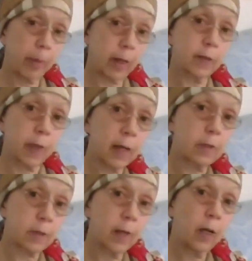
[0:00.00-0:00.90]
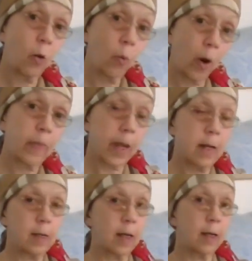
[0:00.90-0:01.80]
because that's what
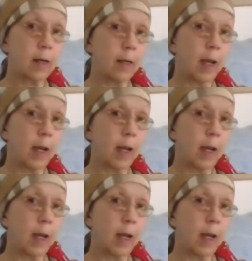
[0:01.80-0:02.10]
they did.